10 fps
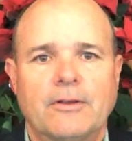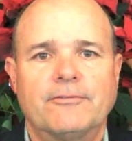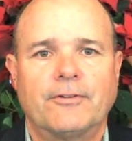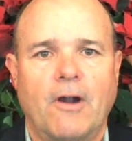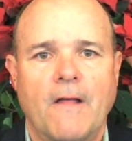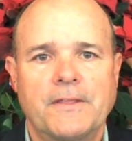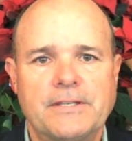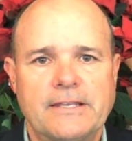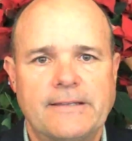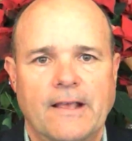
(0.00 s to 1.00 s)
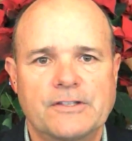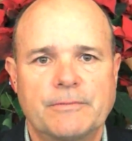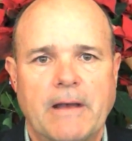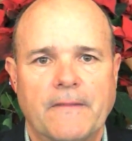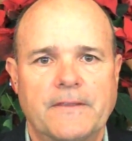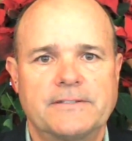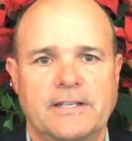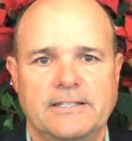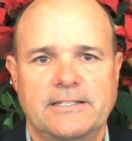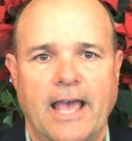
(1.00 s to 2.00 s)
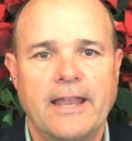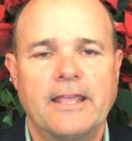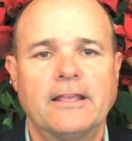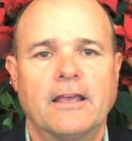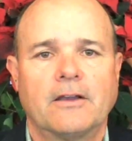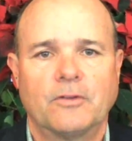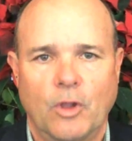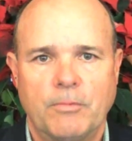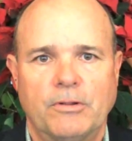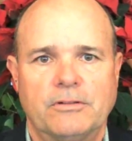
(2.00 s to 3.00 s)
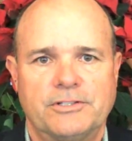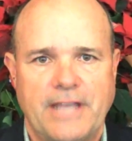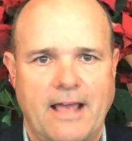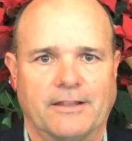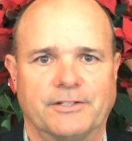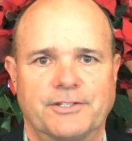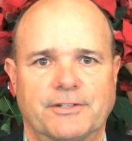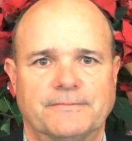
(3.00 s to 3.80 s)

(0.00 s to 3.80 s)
for all the details about this exciting global challenge.